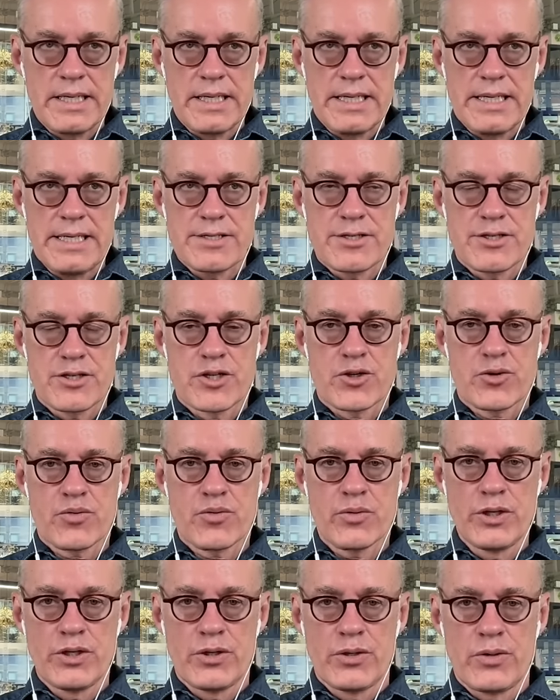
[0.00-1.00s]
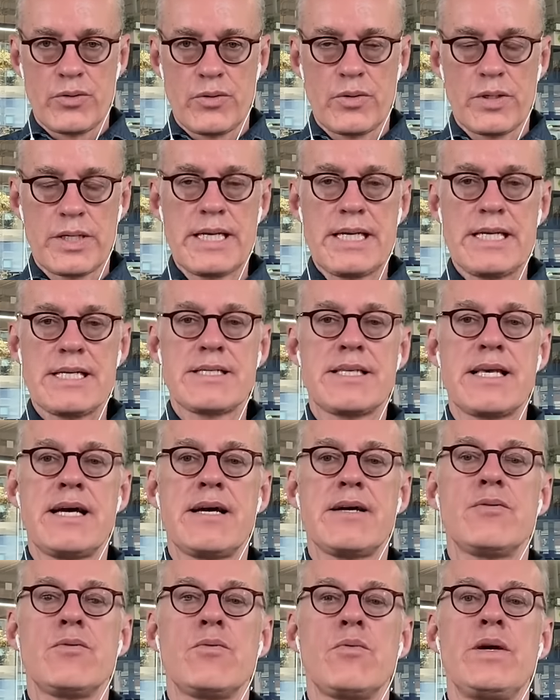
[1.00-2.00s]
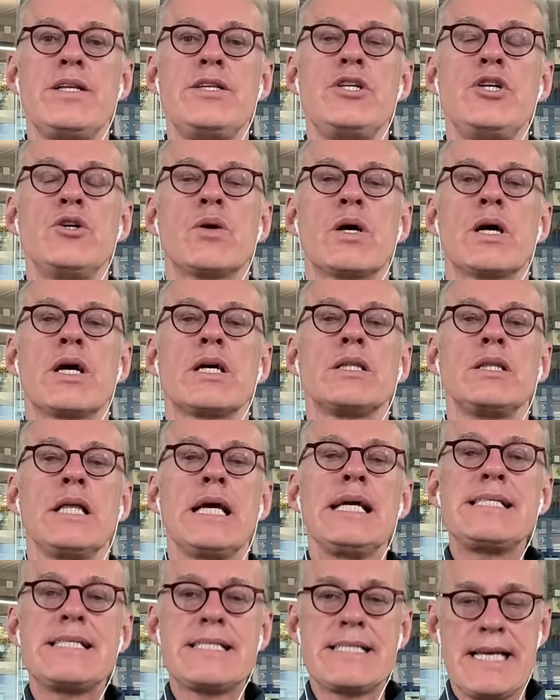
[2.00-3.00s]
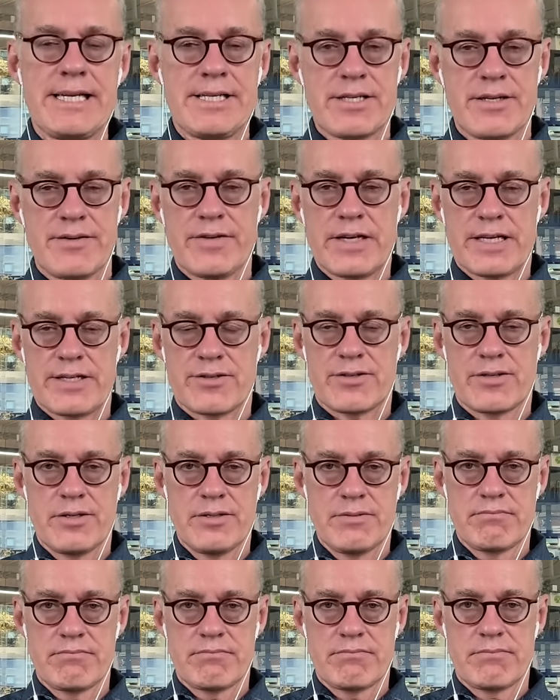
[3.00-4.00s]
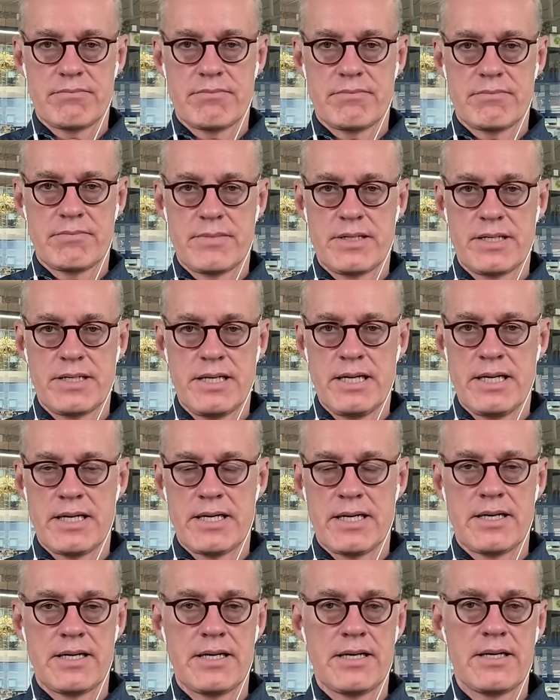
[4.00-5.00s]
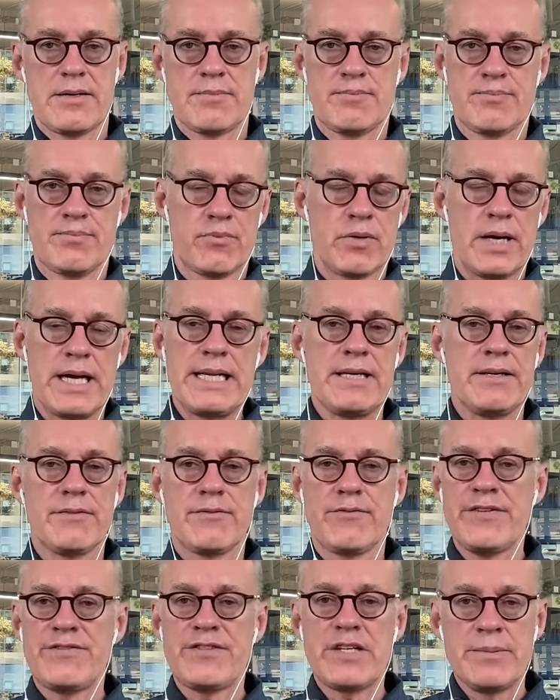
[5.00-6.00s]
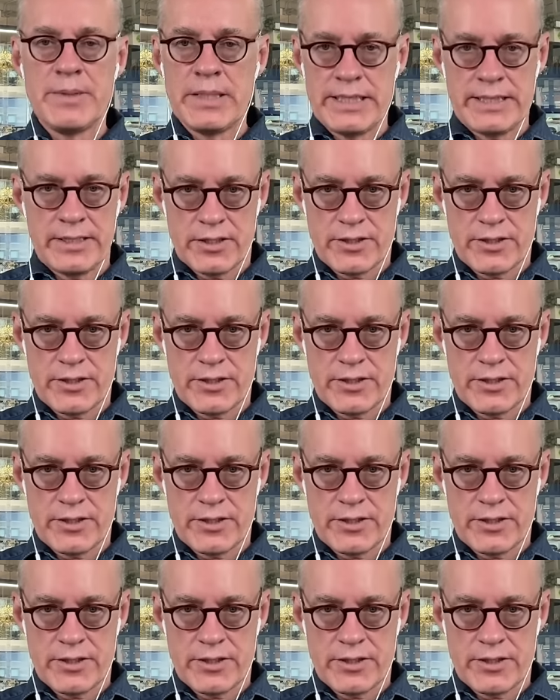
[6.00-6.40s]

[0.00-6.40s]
is true is that when you are a late stage investor uh, writing $50 million